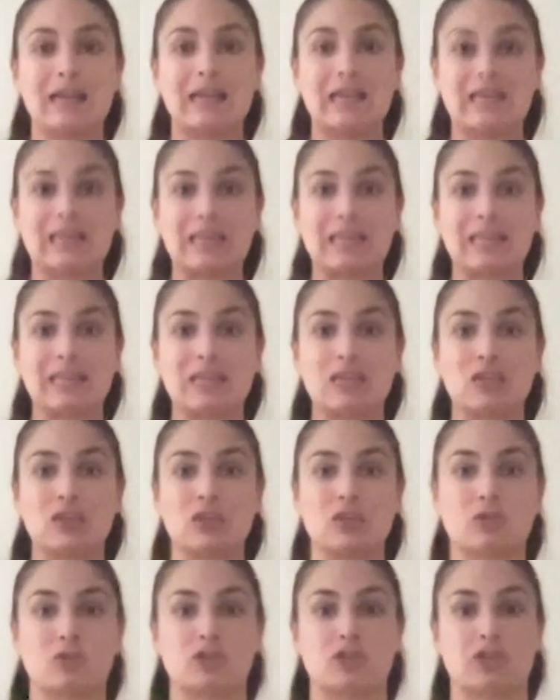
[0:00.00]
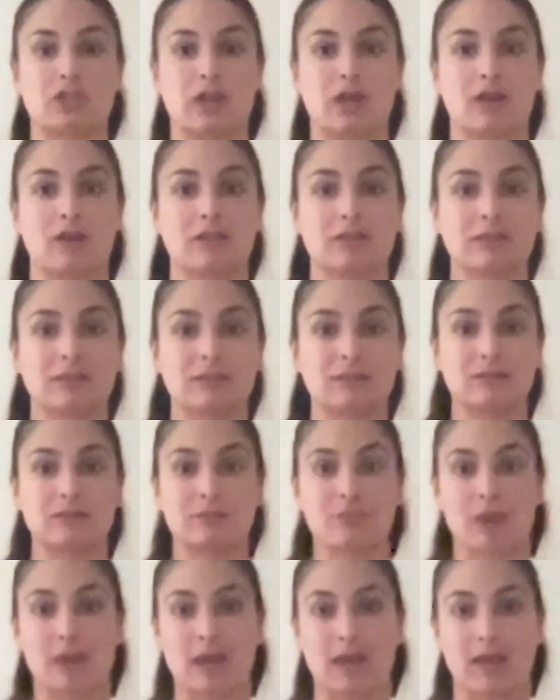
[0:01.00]
in your chair.
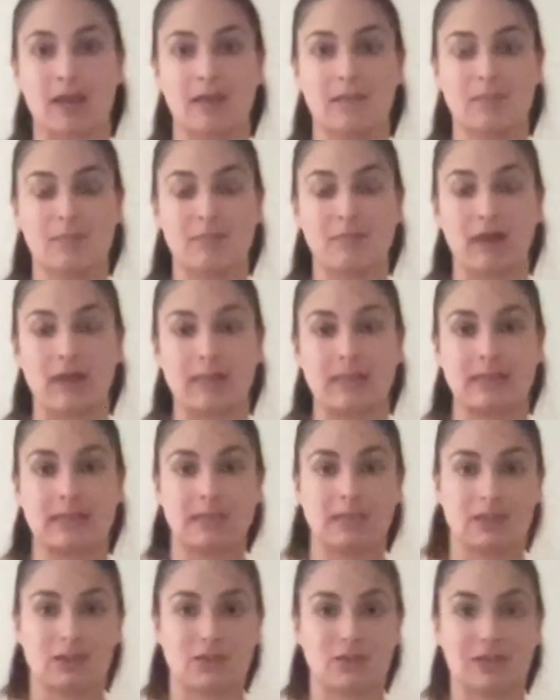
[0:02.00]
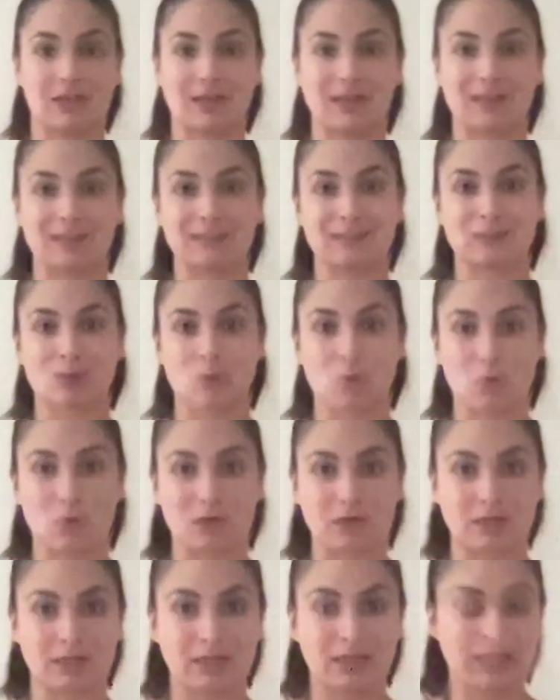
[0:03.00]
Excuse my mic here, that has
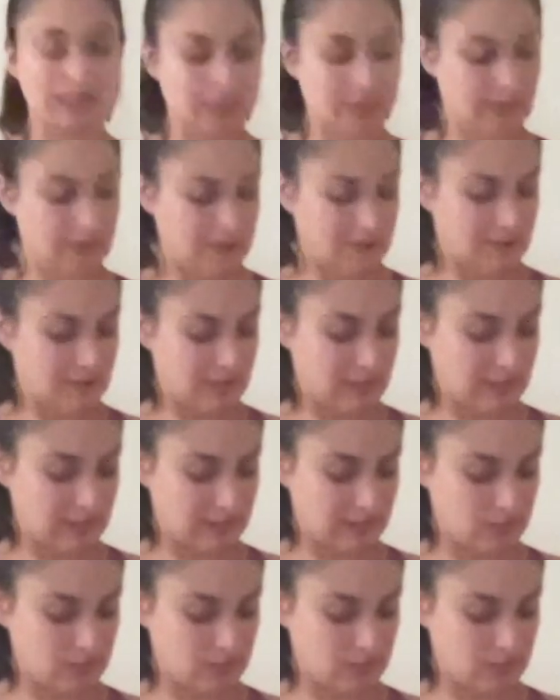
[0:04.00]
a